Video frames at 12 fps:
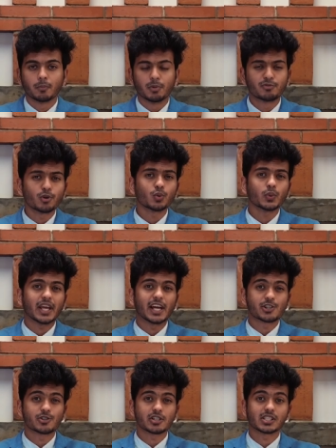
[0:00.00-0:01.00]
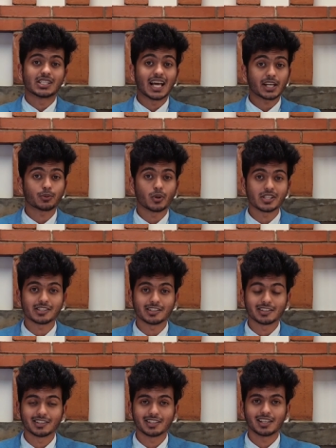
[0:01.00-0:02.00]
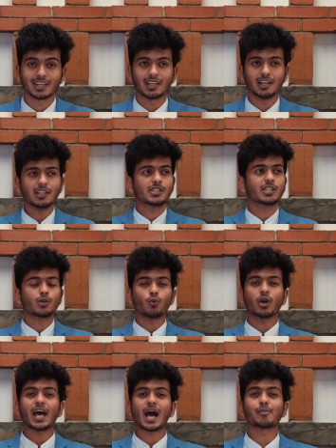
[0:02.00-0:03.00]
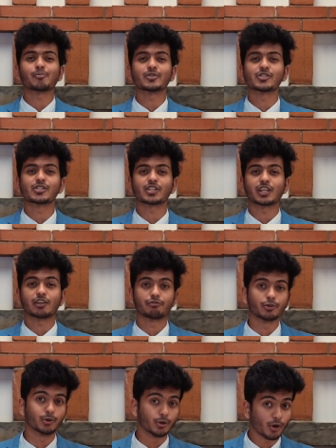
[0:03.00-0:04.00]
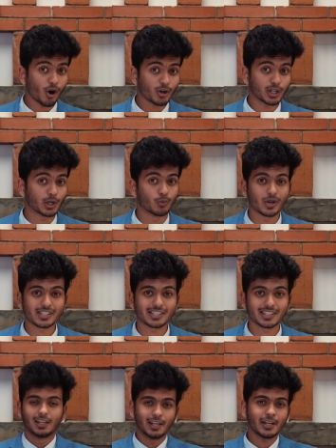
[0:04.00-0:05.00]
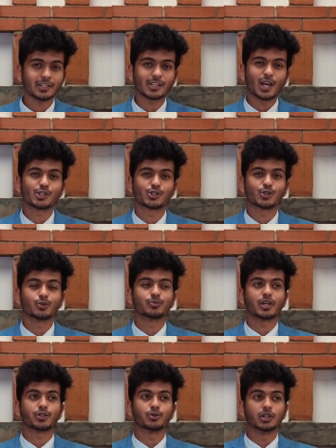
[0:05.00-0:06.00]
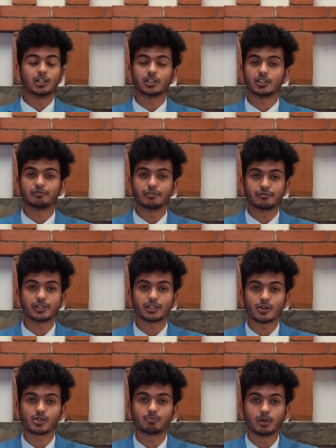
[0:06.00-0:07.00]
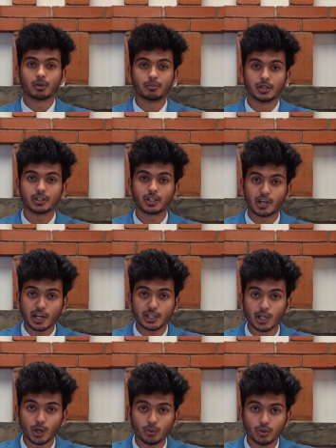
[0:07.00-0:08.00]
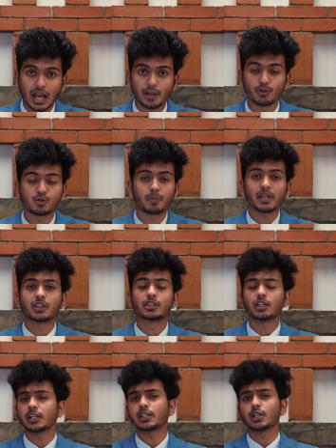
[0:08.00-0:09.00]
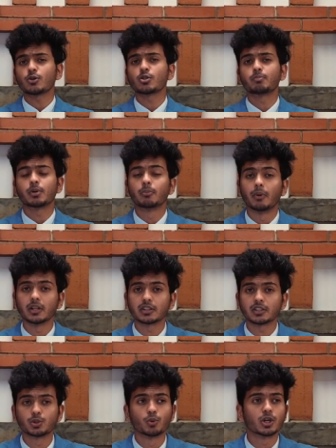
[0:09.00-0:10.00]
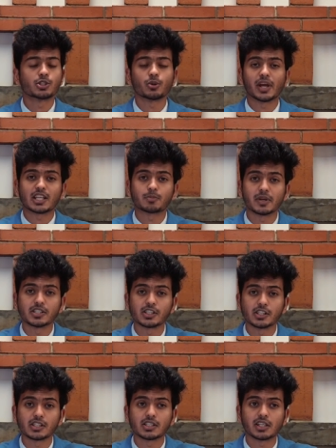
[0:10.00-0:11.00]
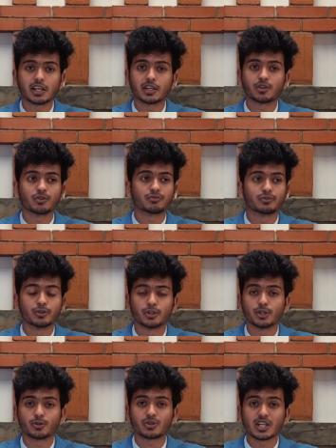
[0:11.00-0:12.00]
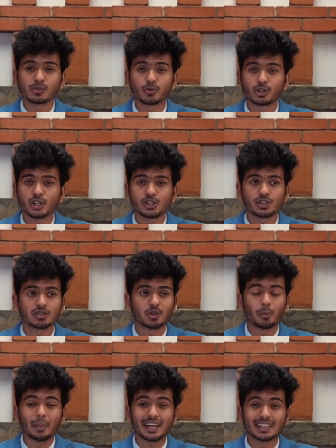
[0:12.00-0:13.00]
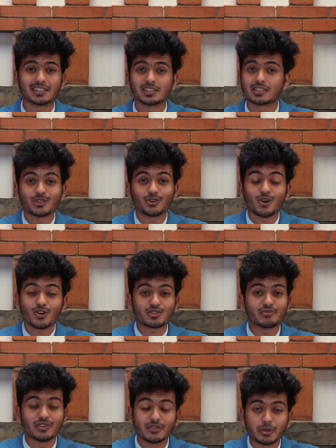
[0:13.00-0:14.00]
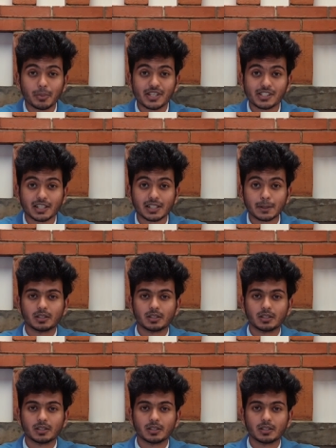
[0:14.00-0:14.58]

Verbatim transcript: Before we address that question, let's see what happens if you do not invest. Let us assume that you earn fifty thousand dollars per month right now and you spend thirty thousand dollars per month towards your expenses like your food, your transportation, your medicals, your cost of living basically.